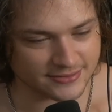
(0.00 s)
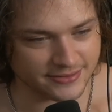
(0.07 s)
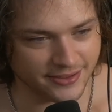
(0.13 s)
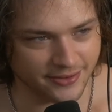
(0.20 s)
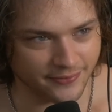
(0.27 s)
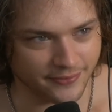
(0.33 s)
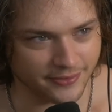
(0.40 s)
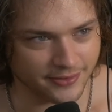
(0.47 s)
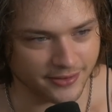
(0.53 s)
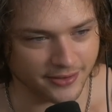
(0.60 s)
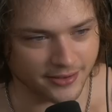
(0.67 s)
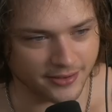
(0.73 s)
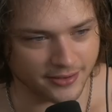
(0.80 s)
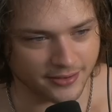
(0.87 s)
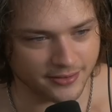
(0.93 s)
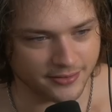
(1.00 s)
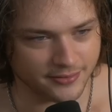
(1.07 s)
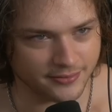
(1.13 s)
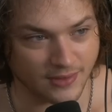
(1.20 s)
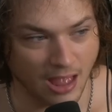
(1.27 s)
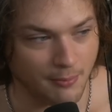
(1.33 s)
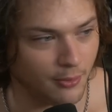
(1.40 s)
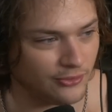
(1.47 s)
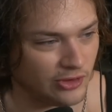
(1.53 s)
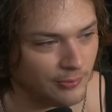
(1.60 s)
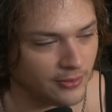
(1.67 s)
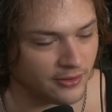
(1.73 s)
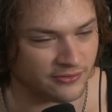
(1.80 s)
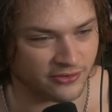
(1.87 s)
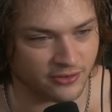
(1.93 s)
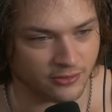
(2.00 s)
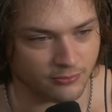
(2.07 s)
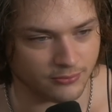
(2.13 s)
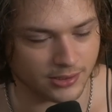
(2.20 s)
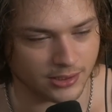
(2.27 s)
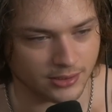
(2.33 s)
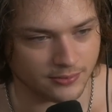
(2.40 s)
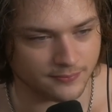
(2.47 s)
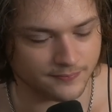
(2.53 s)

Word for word: Oh god. Damn, Usopp on his own, bro.